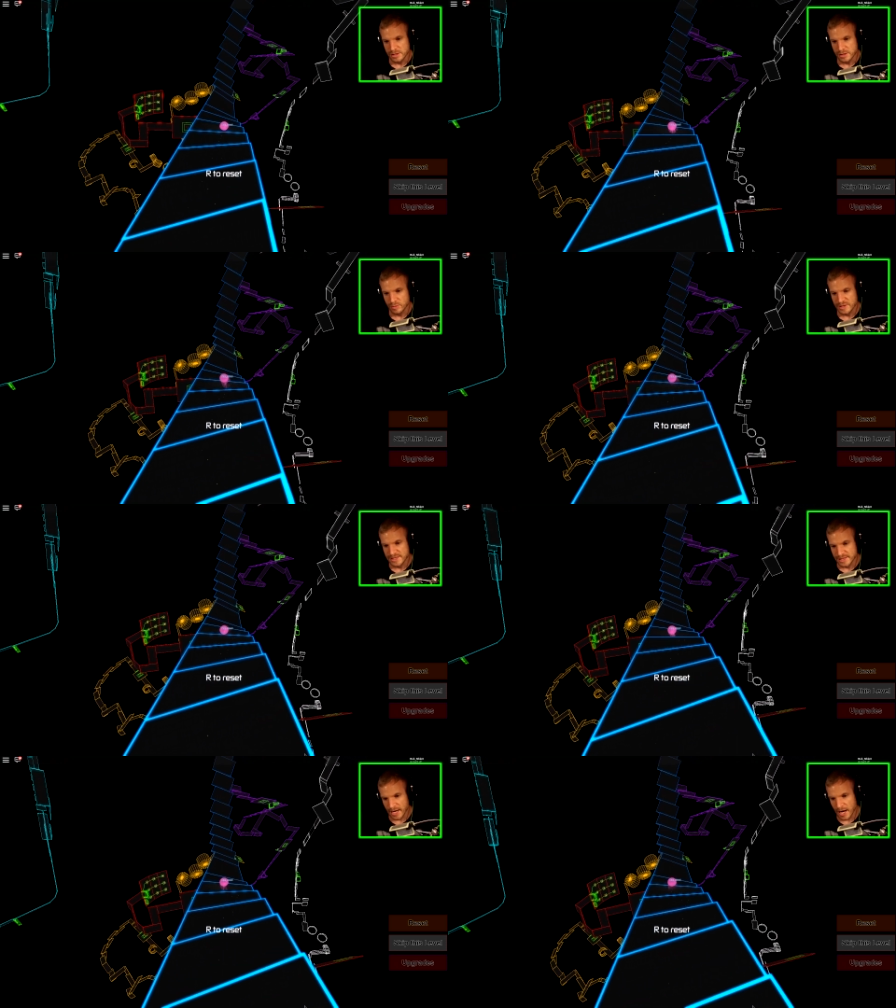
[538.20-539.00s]
It's
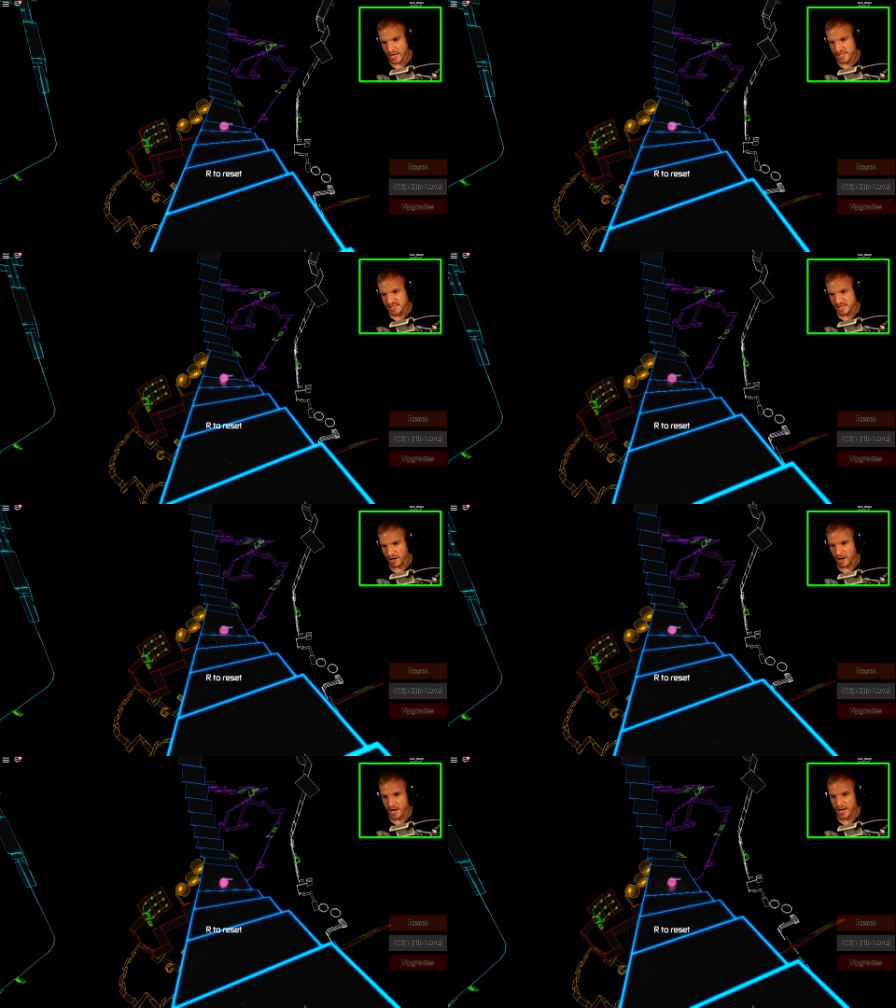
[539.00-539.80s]
twisting and it's
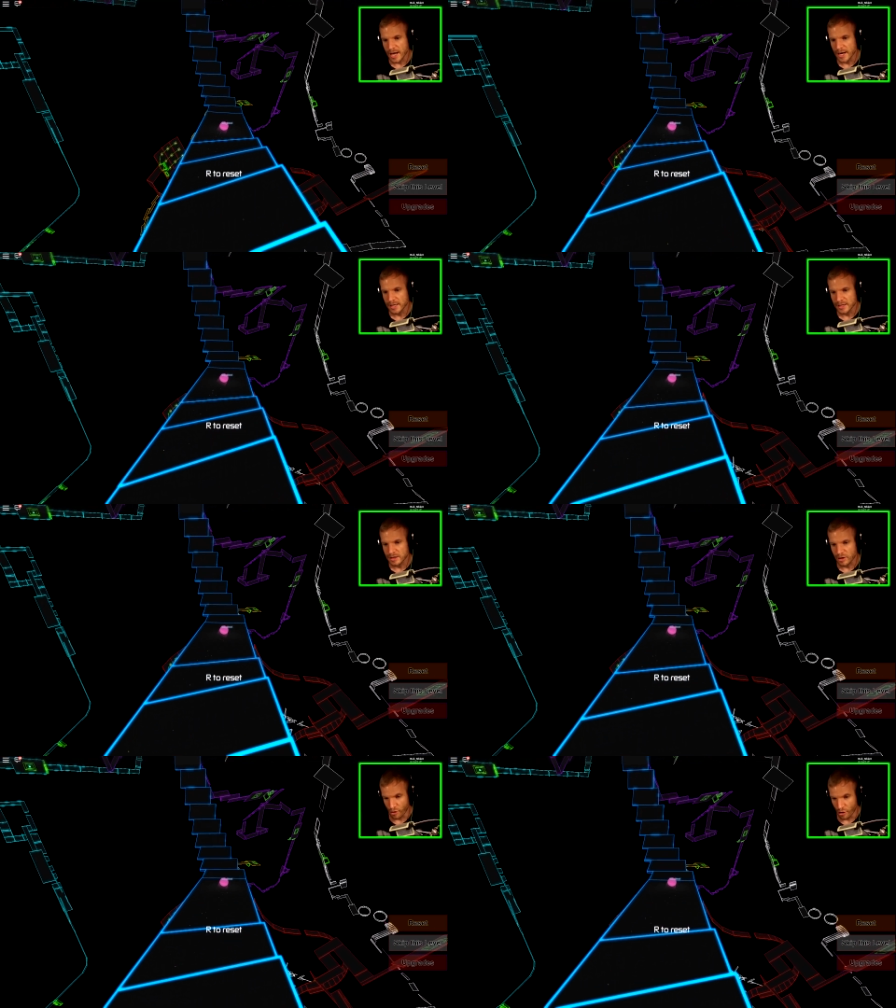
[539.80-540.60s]
turning and then
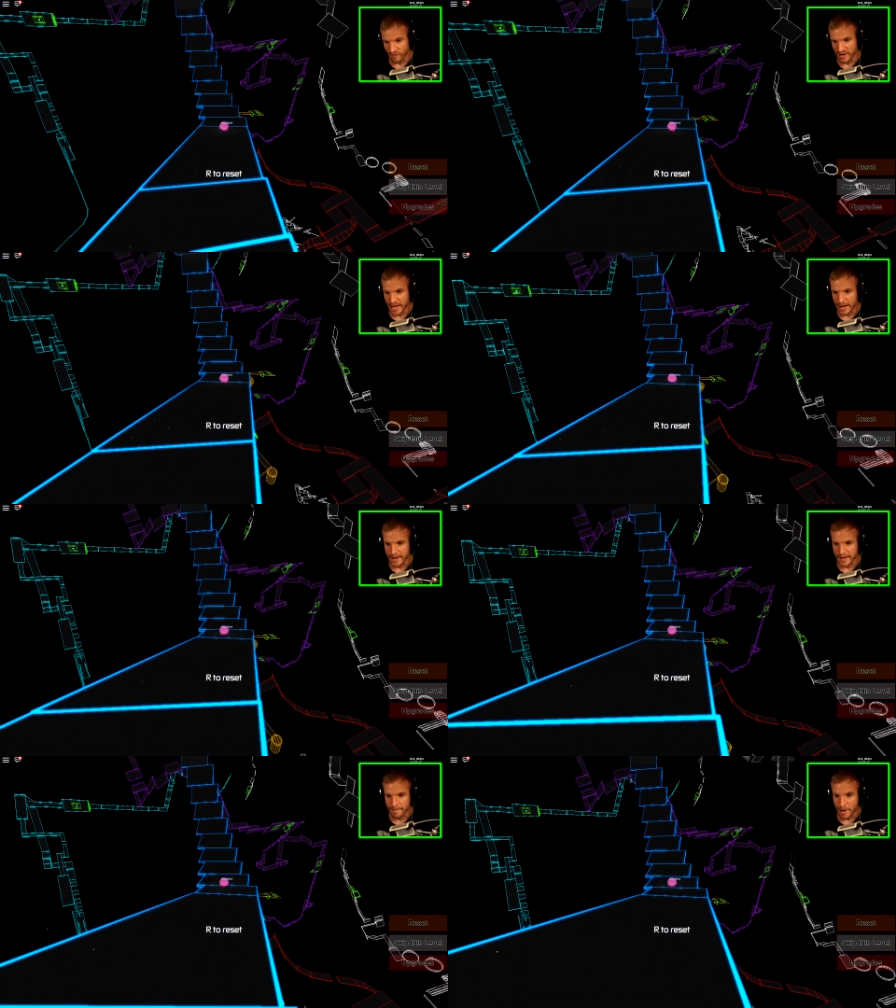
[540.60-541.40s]
curving
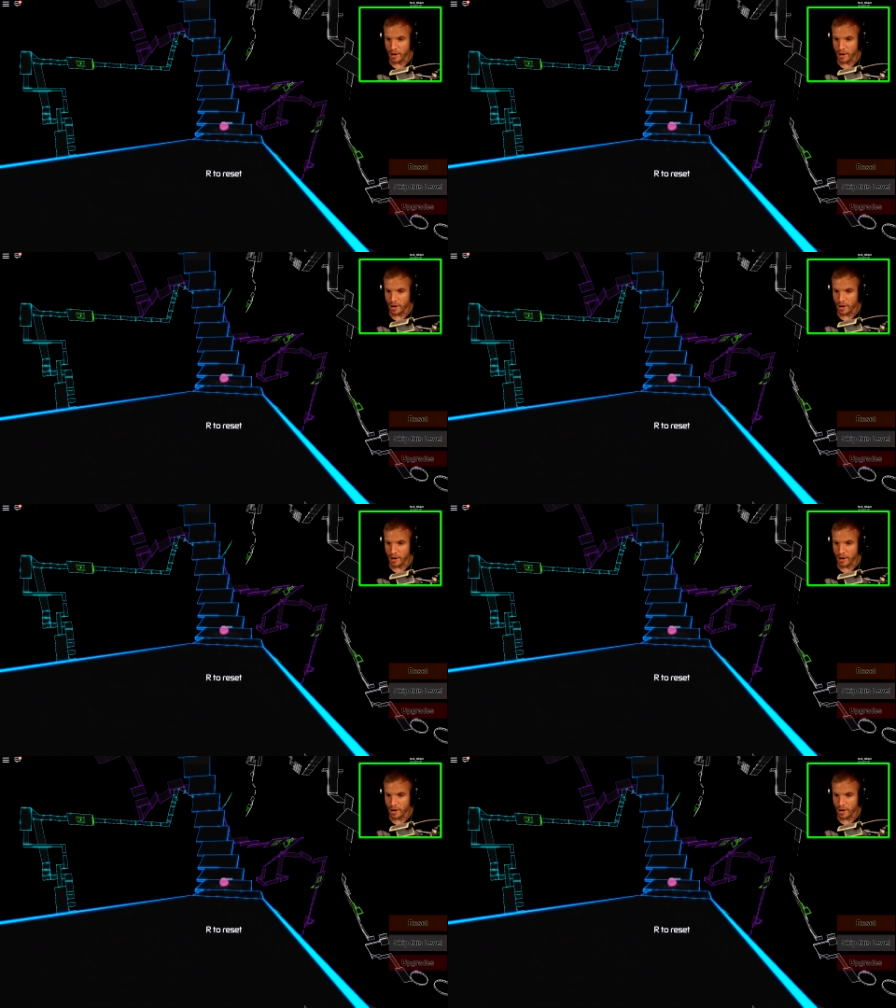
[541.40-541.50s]
and